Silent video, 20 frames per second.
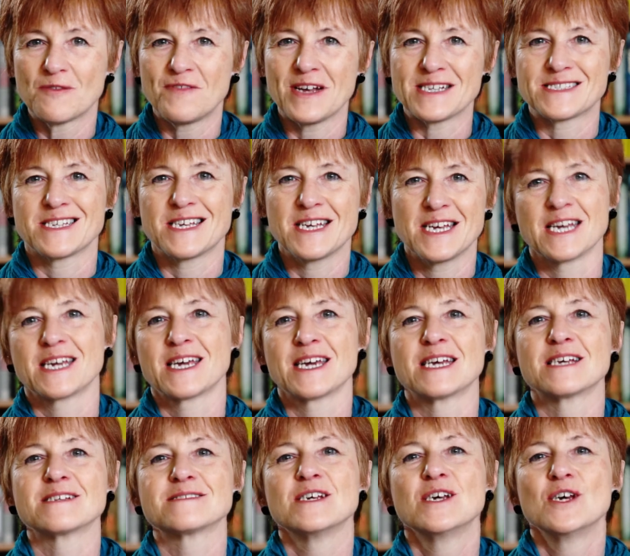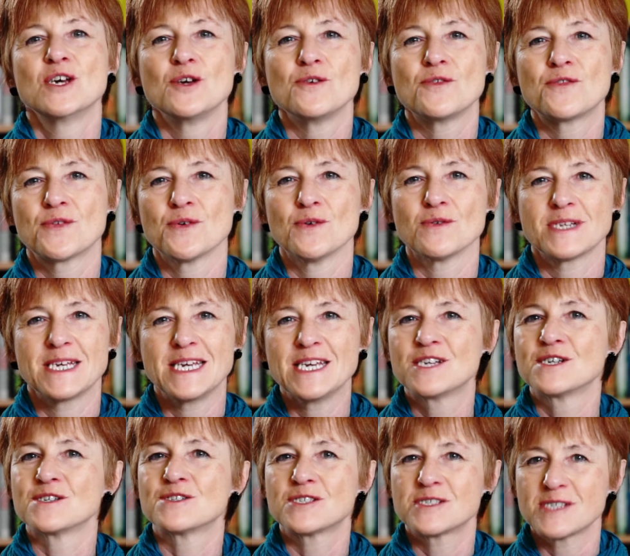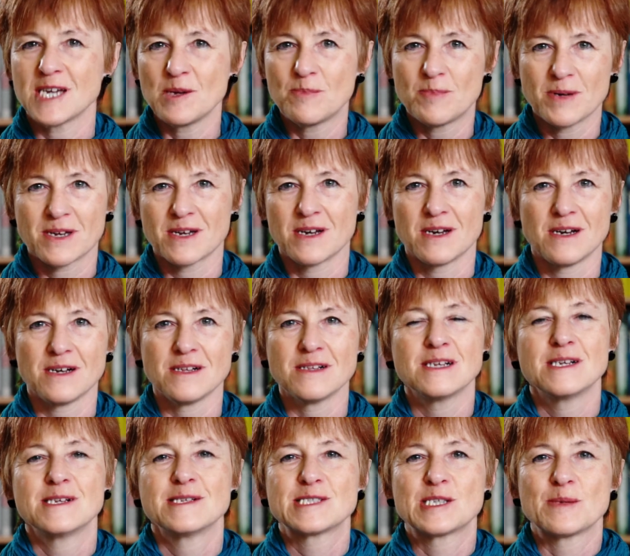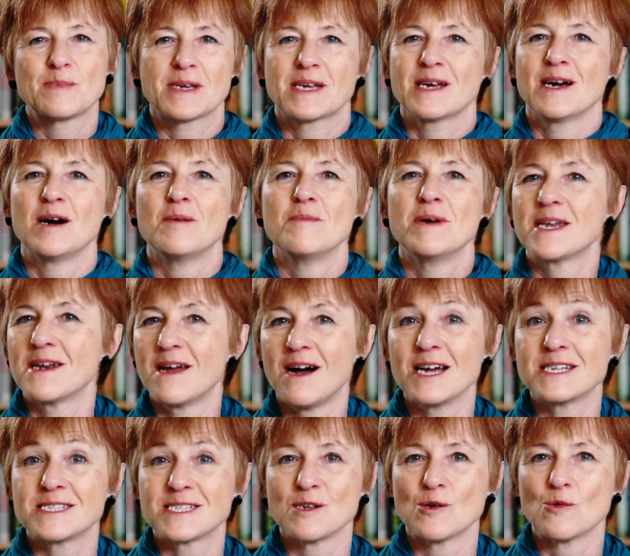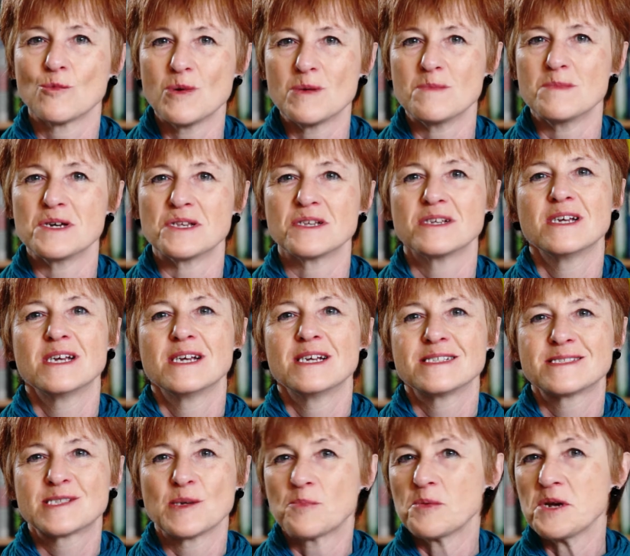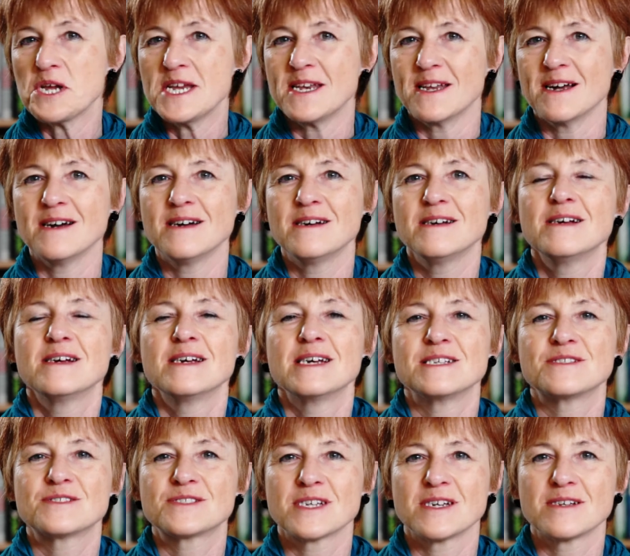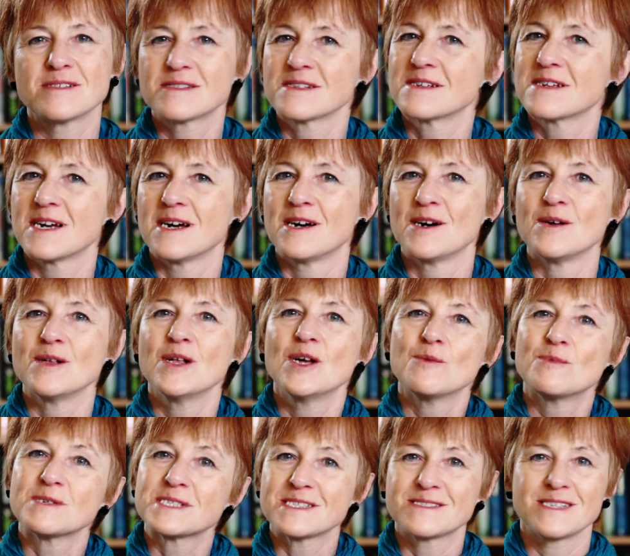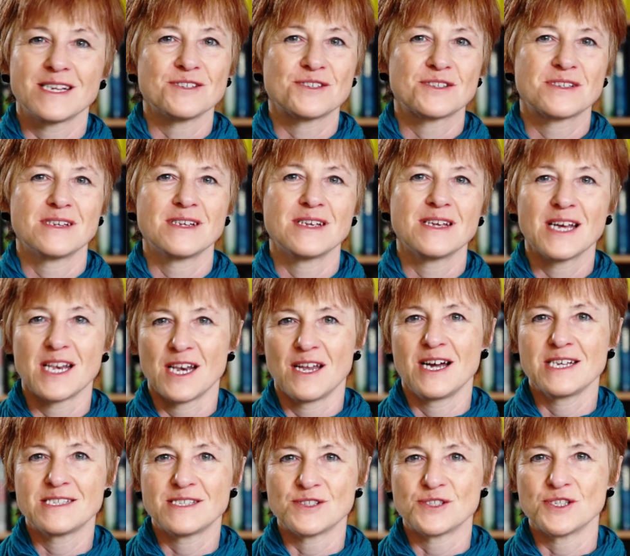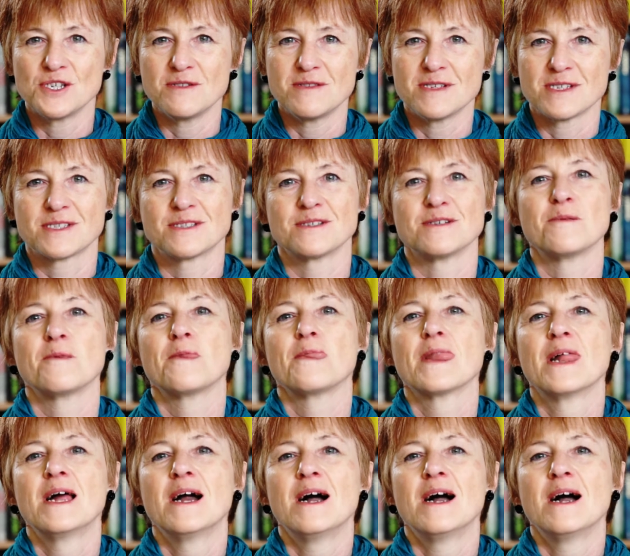Professor Higgins who thought he could shape a girl to become an ideal woman. Sabrina, his chosen girl, was essentially Eliza Doolittle.